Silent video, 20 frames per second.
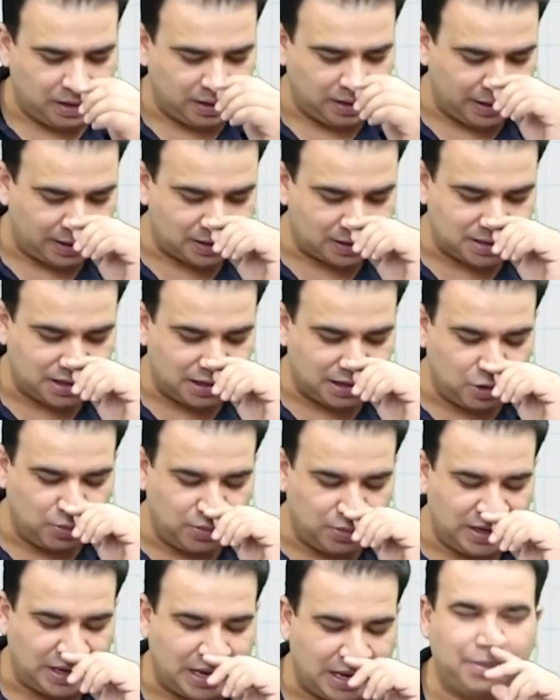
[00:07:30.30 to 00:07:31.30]
external
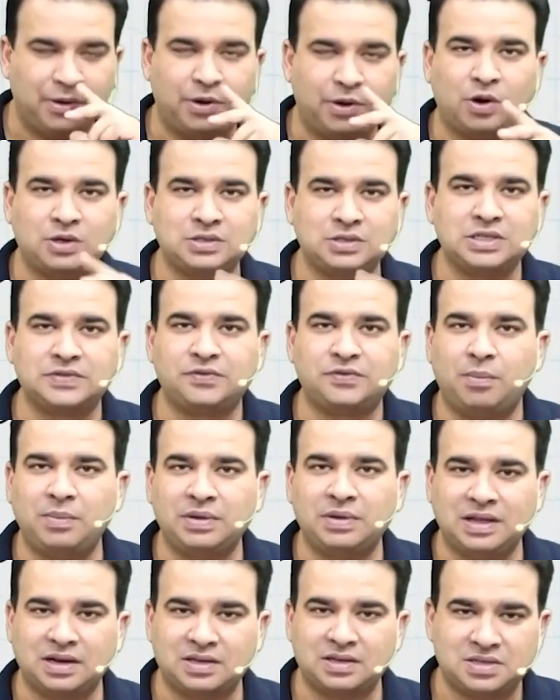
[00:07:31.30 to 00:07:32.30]
oblique aponeurosis forming
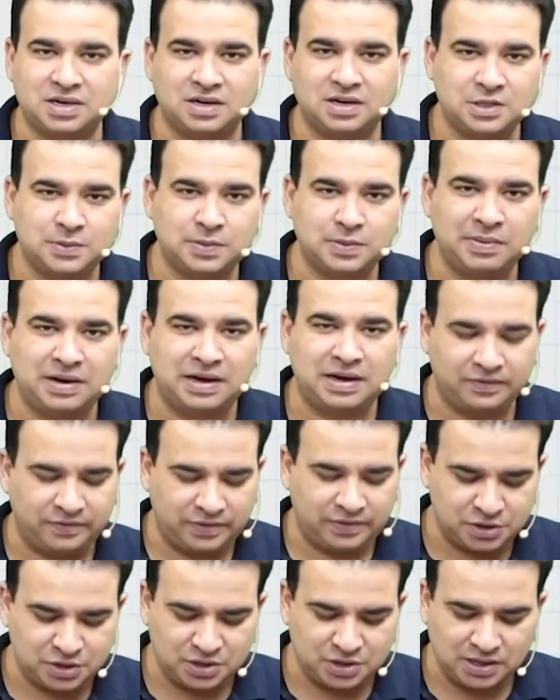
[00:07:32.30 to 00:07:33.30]
the external spermatic
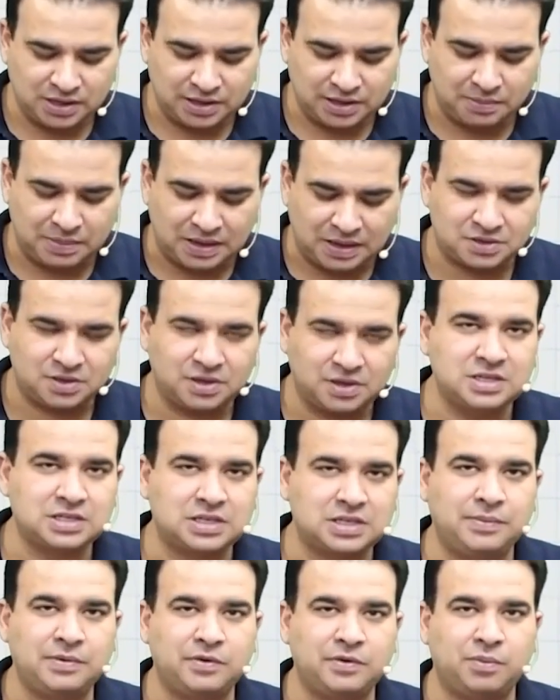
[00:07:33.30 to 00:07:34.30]
fascia. Cremasteric is
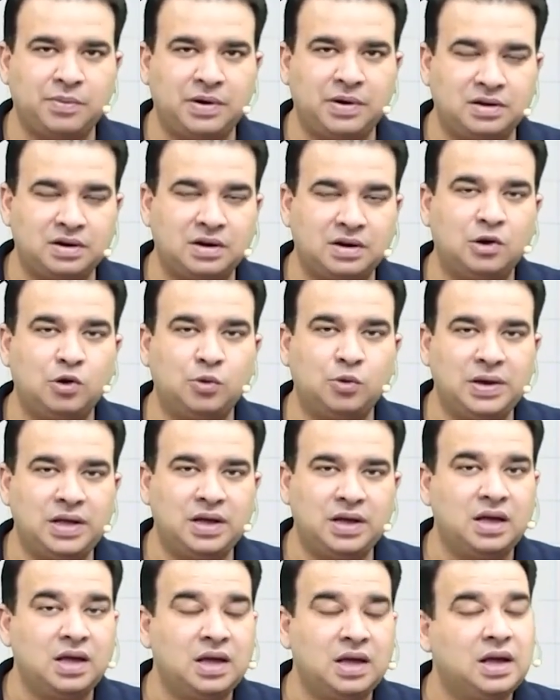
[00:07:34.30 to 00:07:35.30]
coming from internal
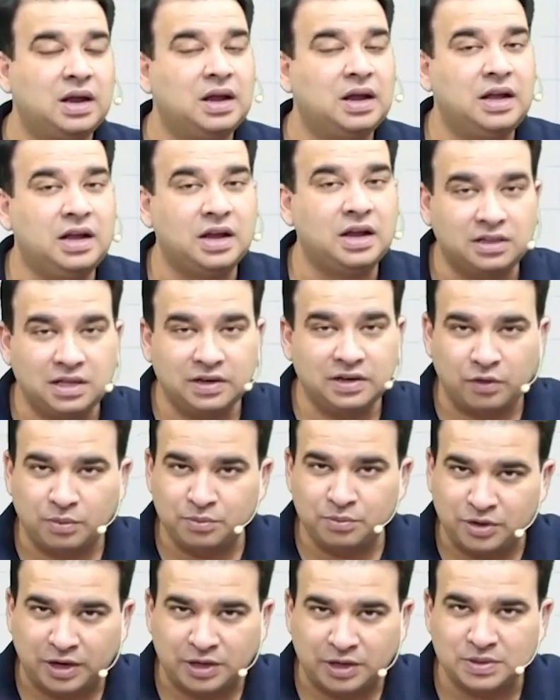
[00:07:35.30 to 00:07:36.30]
oblique, nothing from
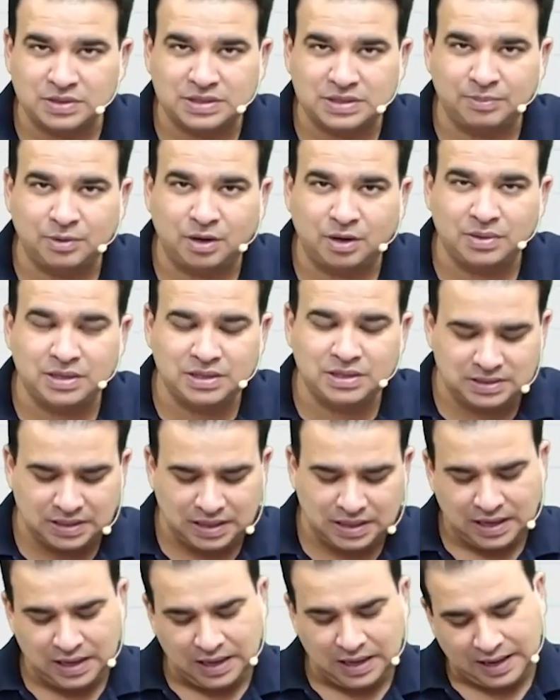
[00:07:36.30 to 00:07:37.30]
transverse abdominis,
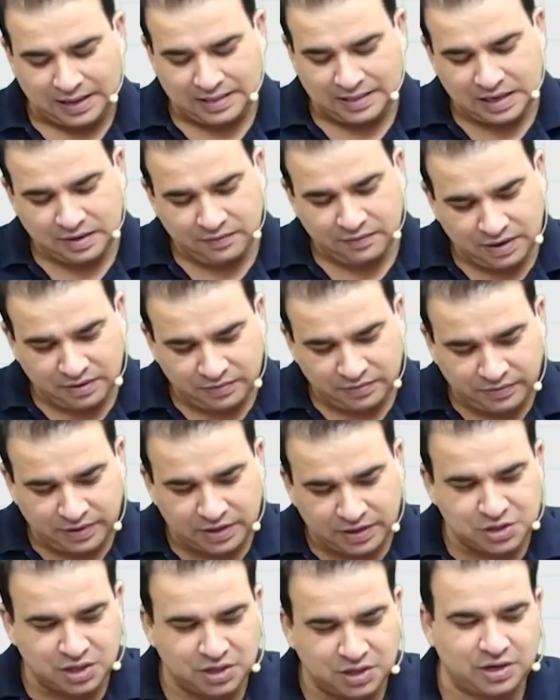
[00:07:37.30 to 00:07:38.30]
and then we have
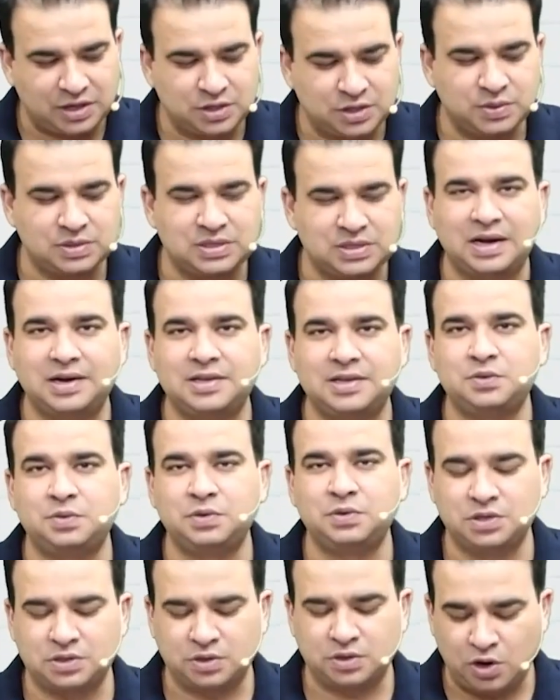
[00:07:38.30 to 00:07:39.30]
fascia transversalis,
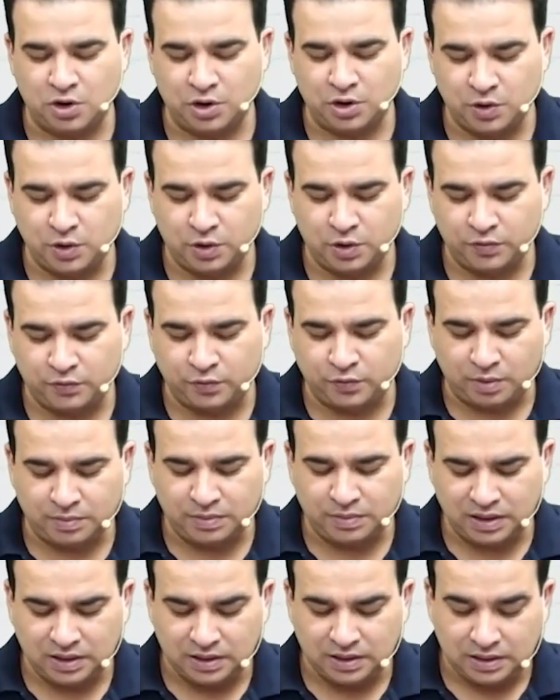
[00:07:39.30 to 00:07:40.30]
which is continuing to form the